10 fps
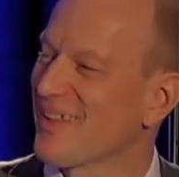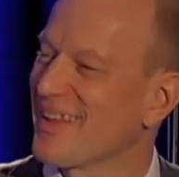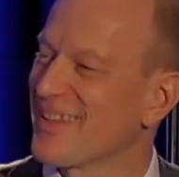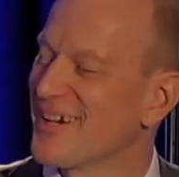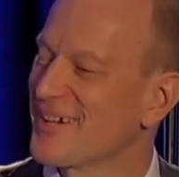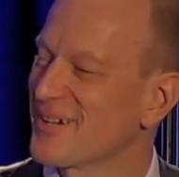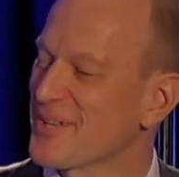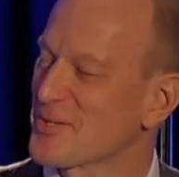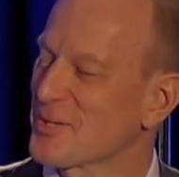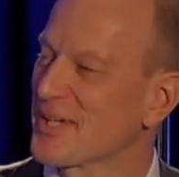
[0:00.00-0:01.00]
No,
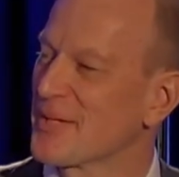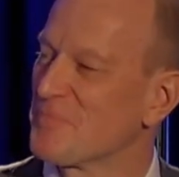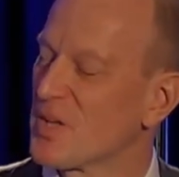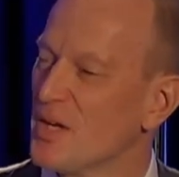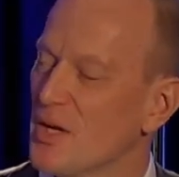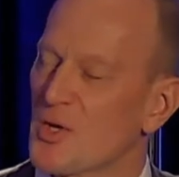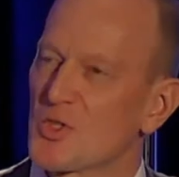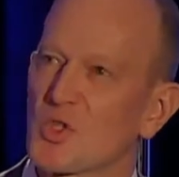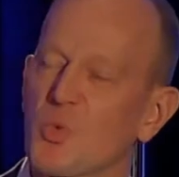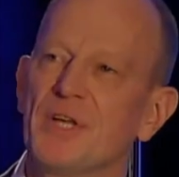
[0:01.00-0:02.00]
that's okay.
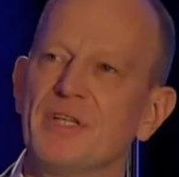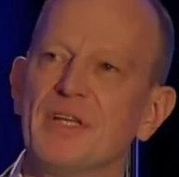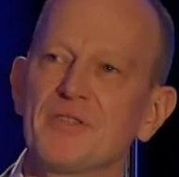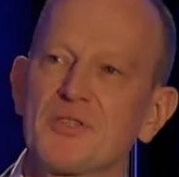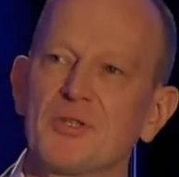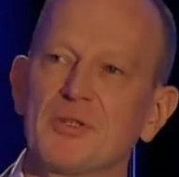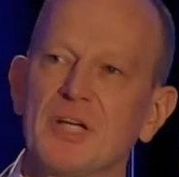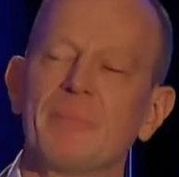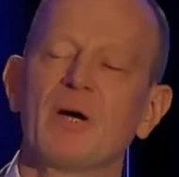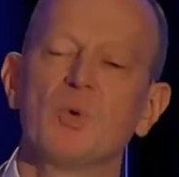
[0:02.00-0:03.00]
So 20 years ago,
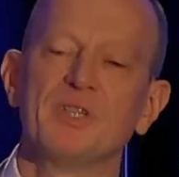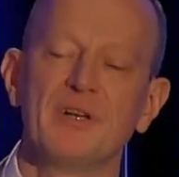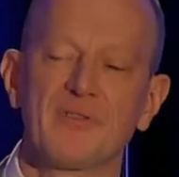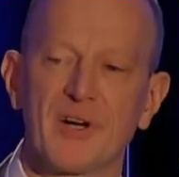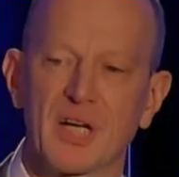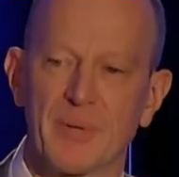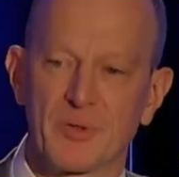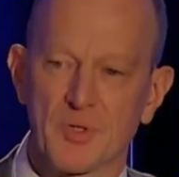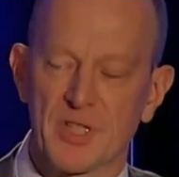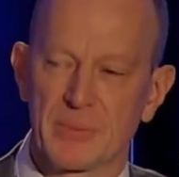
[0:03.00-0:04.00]
Emma, we didn't talk about
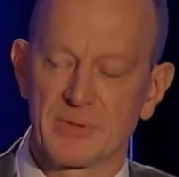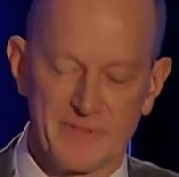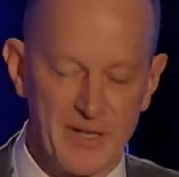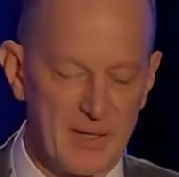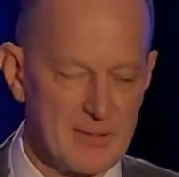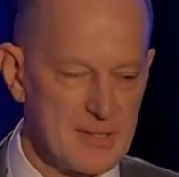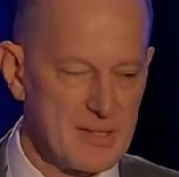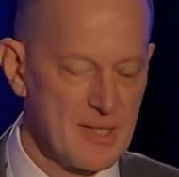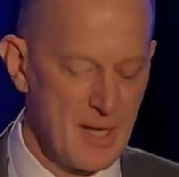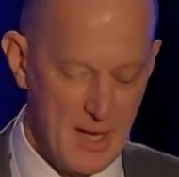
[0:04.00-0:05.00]
sustainable
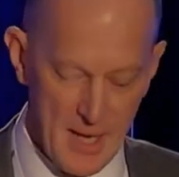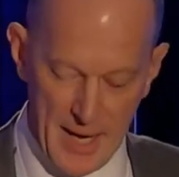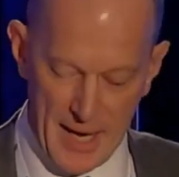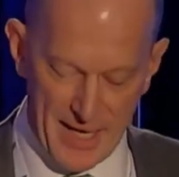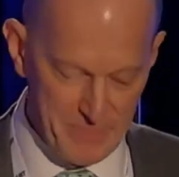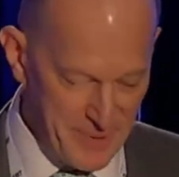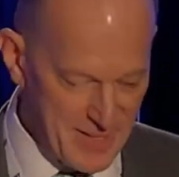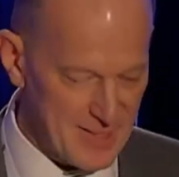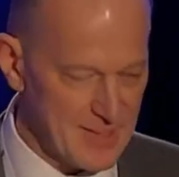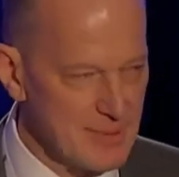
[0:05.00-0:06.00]
finance. At
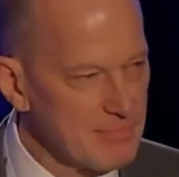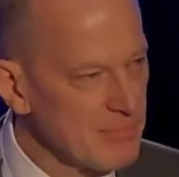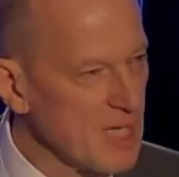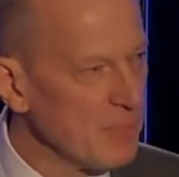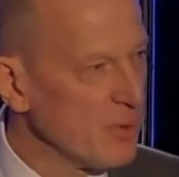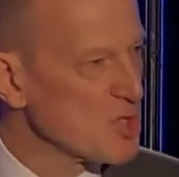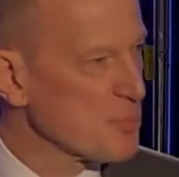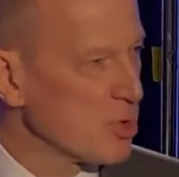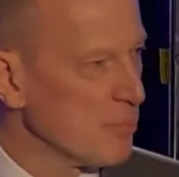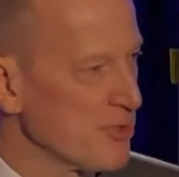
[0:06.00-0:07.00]
best, maybe we
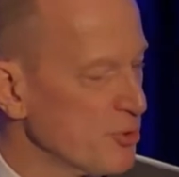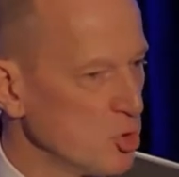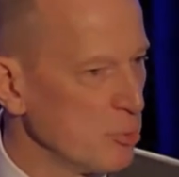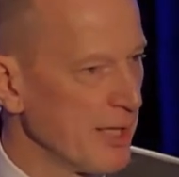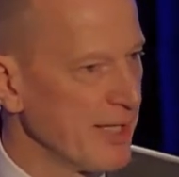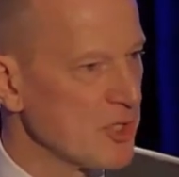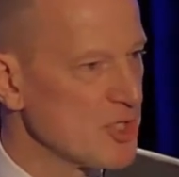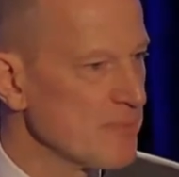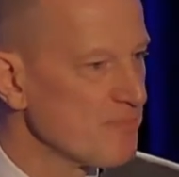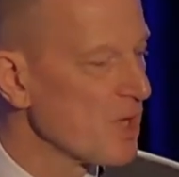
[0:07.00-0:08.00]
spoke about renewable
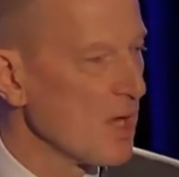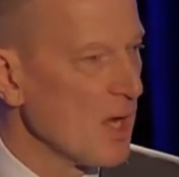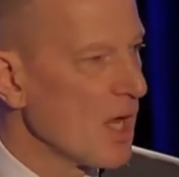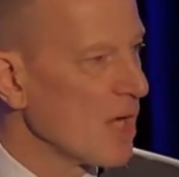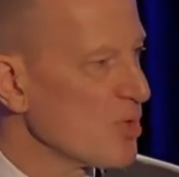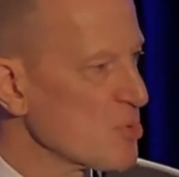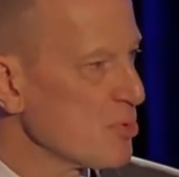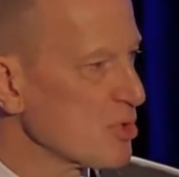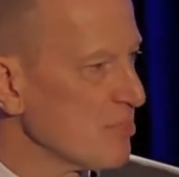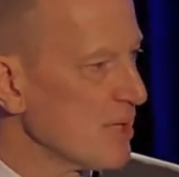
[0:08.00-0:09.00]
energy, and we
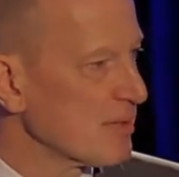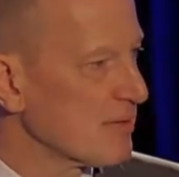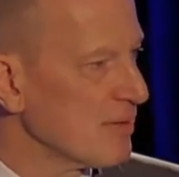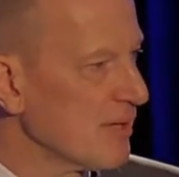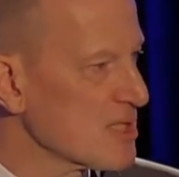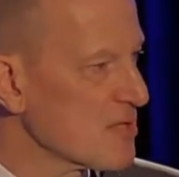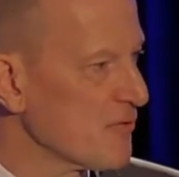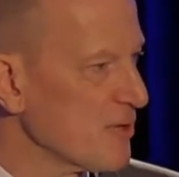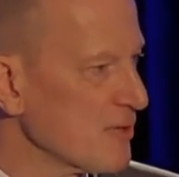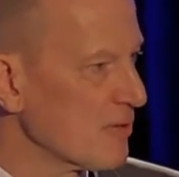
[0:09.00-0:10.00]
spoke about let's
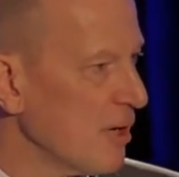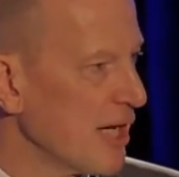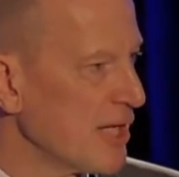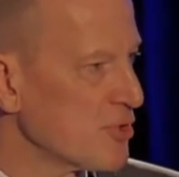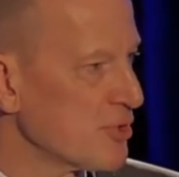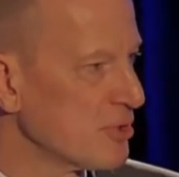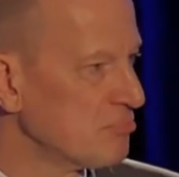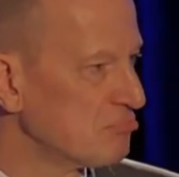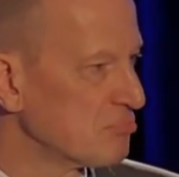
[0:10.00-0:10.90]
fund a hydro